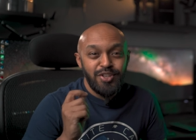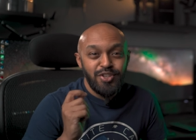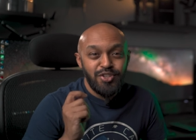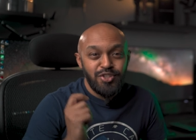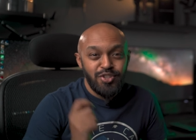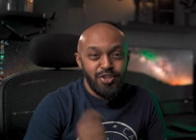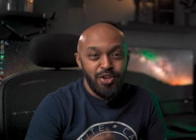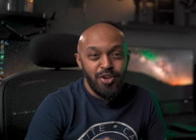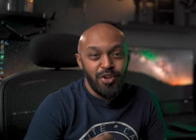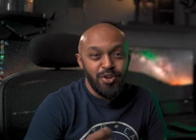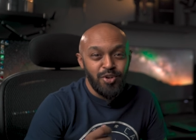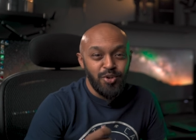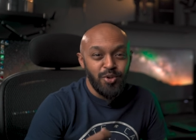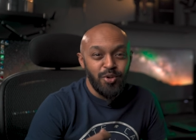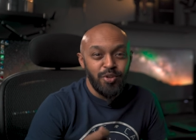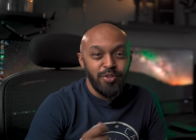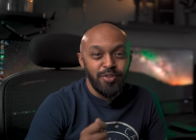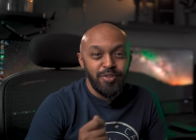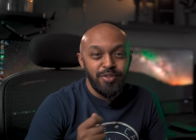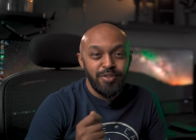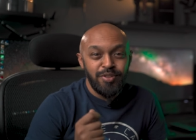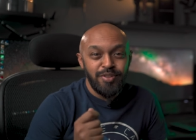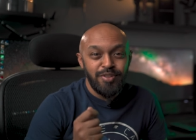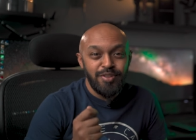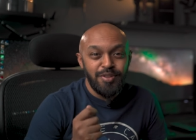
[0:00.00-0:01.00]
turned
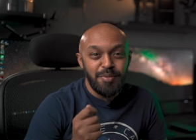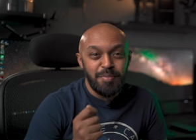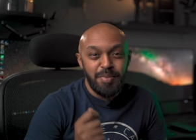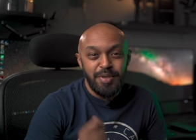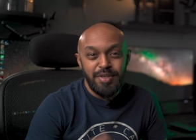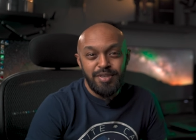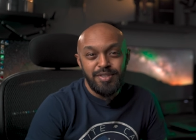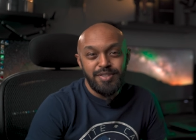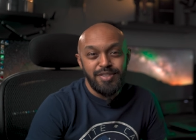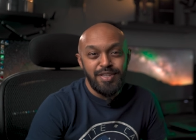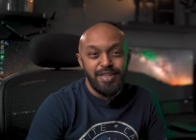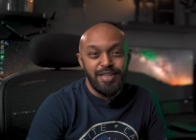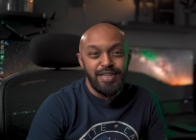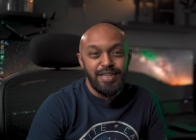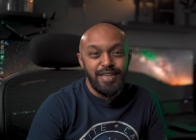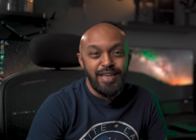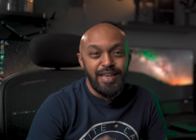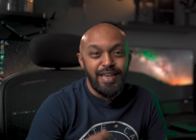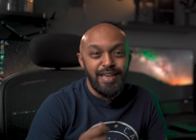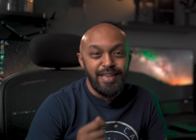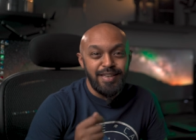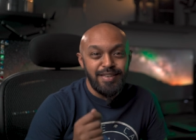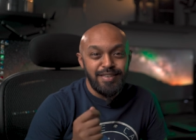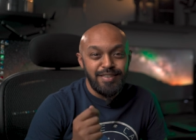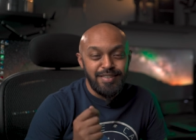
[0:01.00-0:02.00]
on the PC,
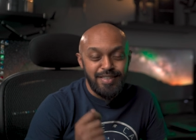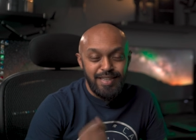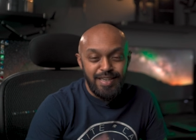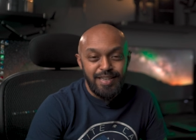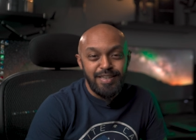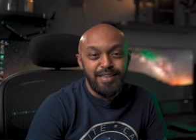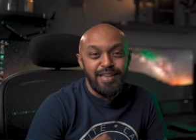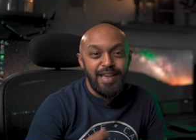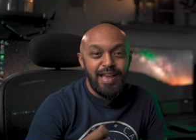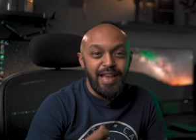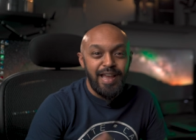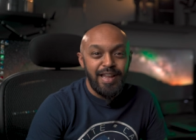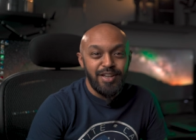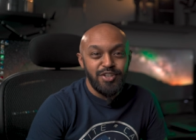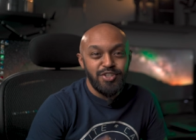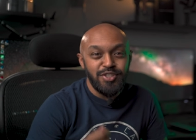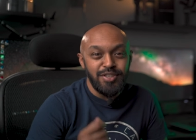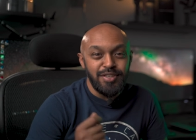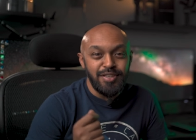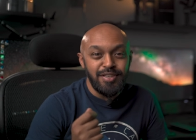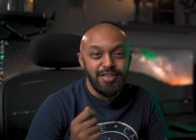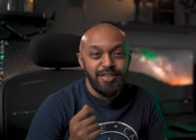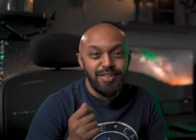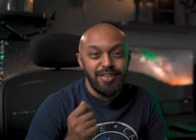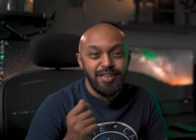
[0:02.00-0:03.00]
it did
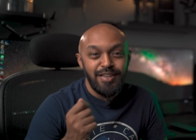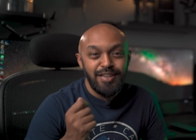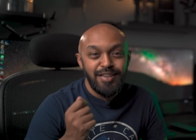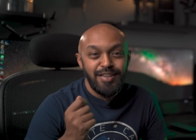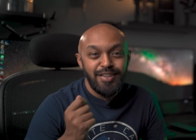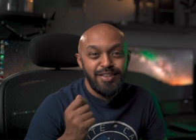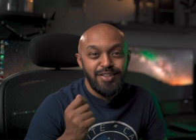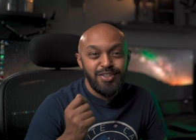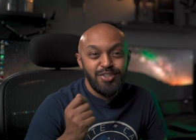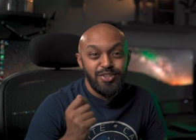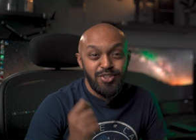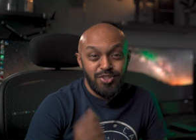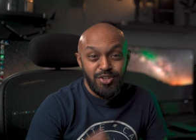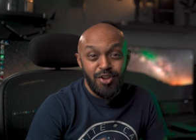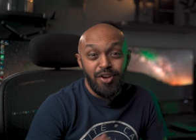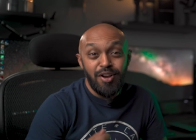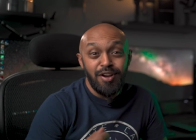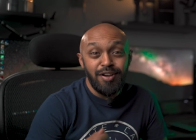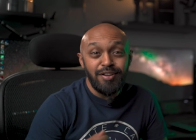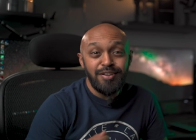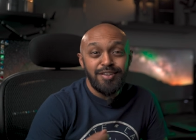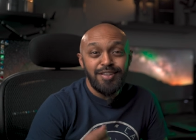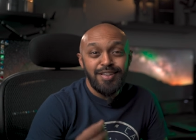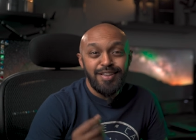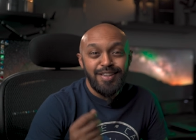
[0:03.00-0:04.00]
actually start,